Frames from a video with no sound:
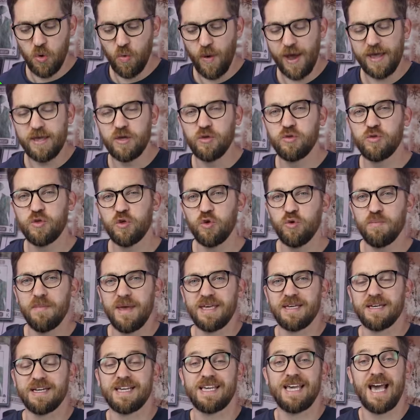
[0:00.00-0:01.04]
Where you do
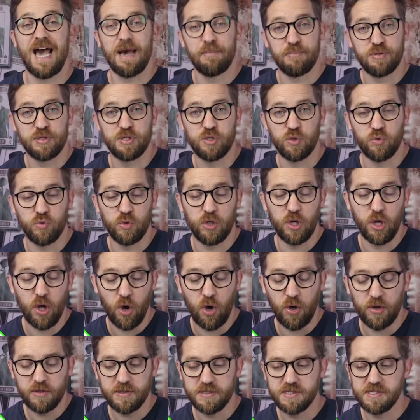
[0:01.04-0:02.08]
make a capital
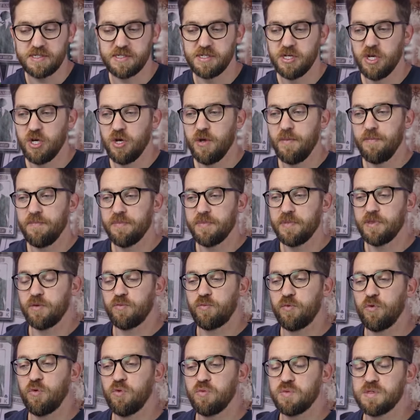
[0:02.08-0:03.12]
loss, the
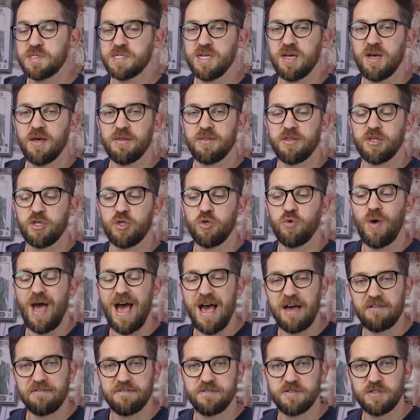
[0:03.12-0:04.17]
rules are that you
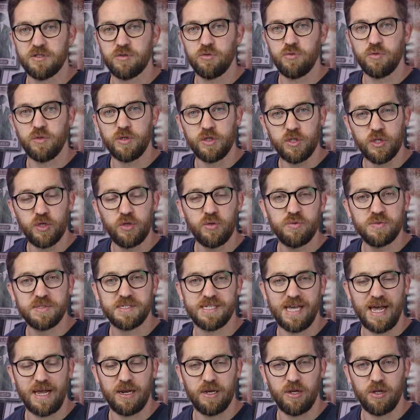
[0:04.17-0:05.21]
have to use
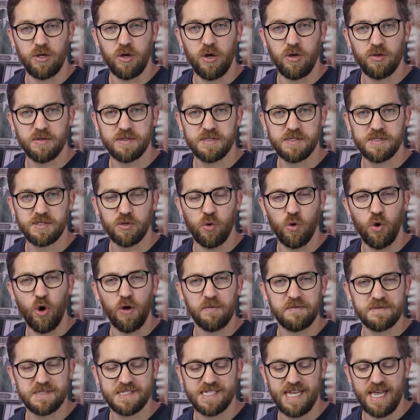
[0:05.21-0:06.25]
that loss or
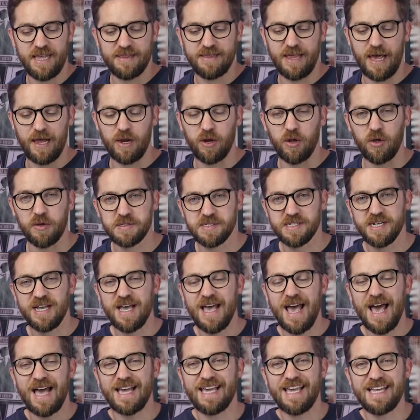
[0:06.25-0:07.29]
offset that loss
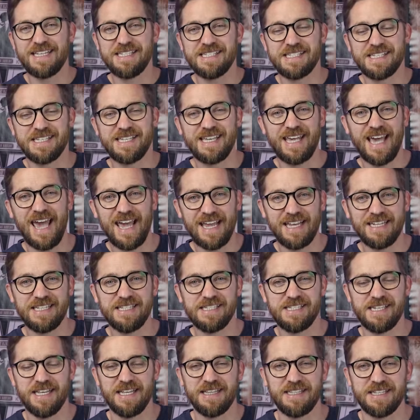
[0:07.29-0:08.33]
against
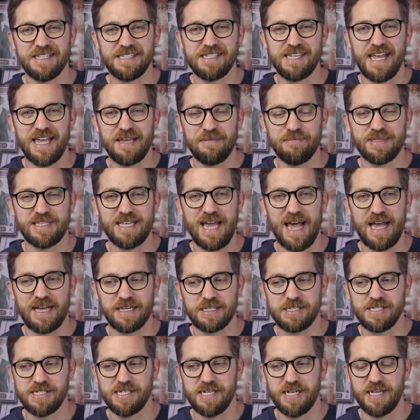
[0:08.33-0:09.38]
gains in the same
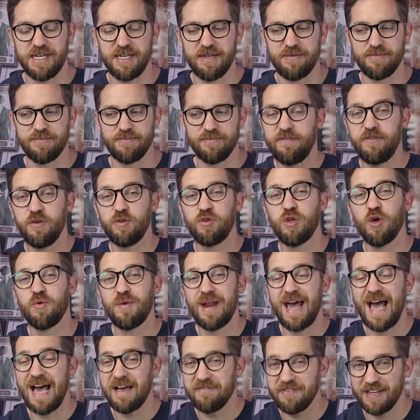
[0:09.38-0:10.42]
tax year. If you don't
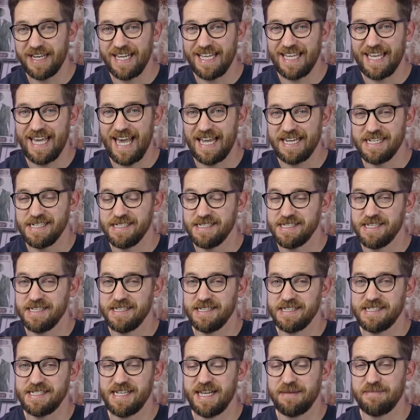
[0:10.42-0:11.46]
have any gains in
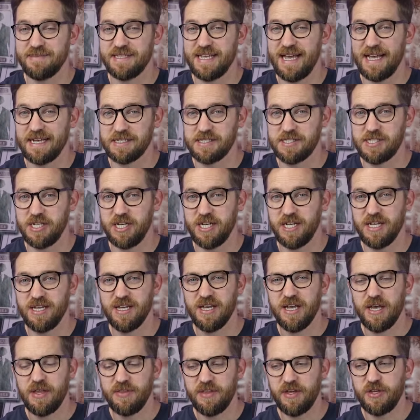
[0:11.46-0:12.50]
the same tax year,
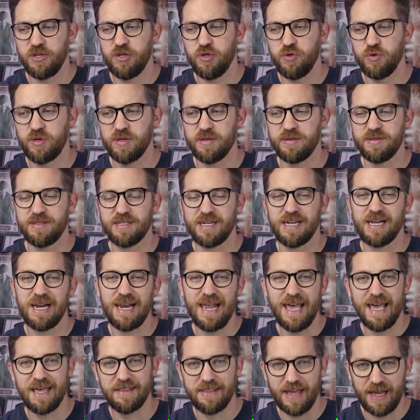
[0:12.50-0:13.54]
then you can
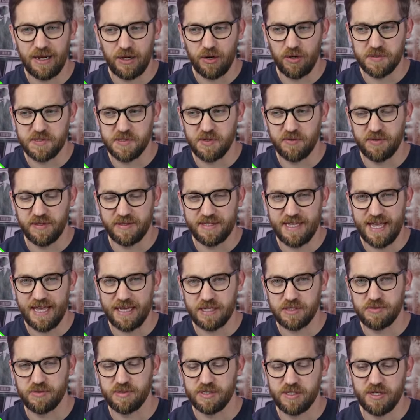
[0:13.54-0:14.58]
declare that loss on the
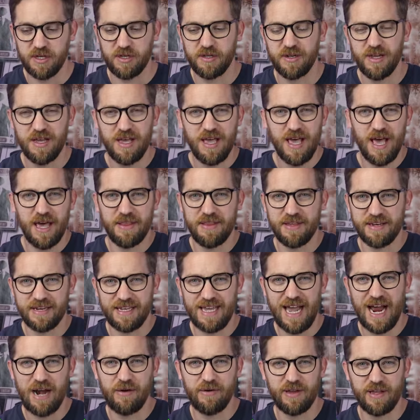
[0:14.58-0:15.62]
tax return and then
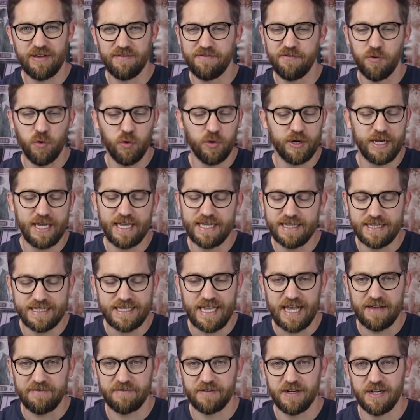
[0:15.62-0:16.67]
carry it forward
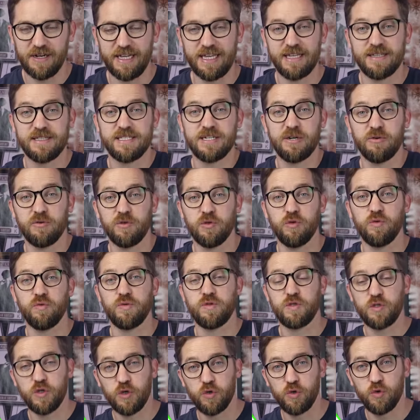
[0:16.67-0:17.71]
indefinitely until you
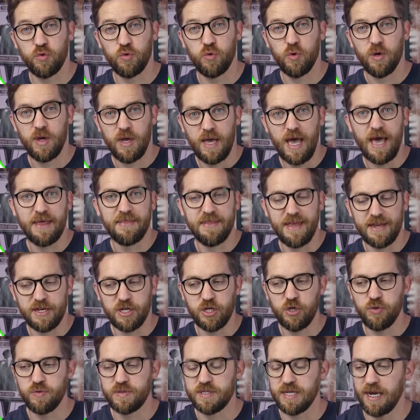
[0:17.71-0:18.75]
do, and then
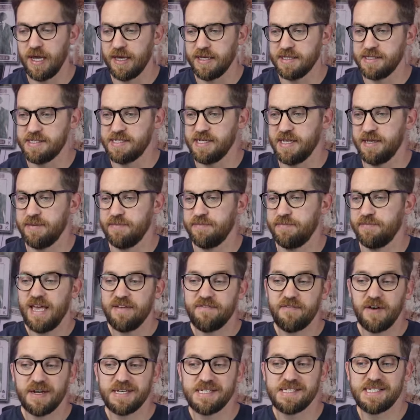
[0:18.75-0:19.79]
utilize it.
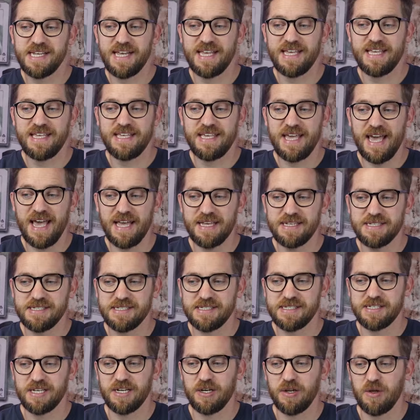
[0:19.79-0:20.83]
If I say yes
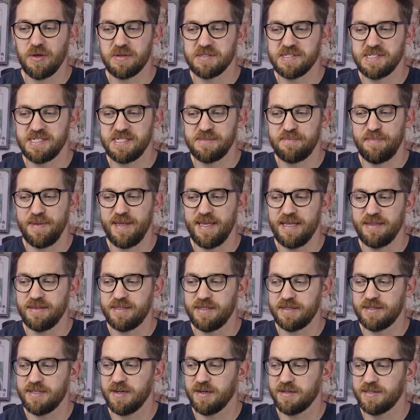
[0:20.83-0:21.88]
to losses being
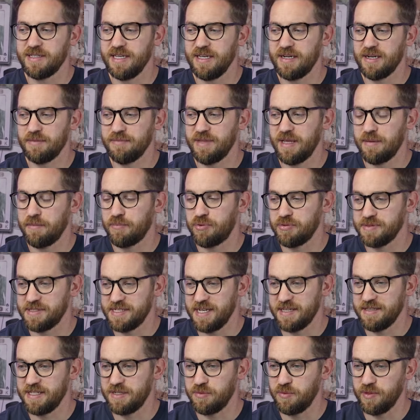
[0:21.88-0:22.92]
deducted, I'm then
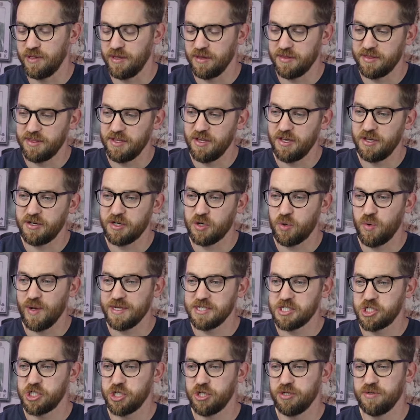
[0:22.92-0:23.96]
presented with a third
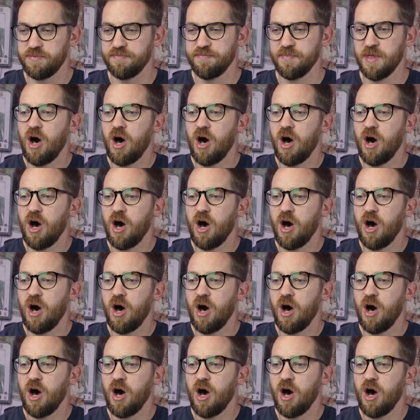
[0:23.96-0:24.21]
question.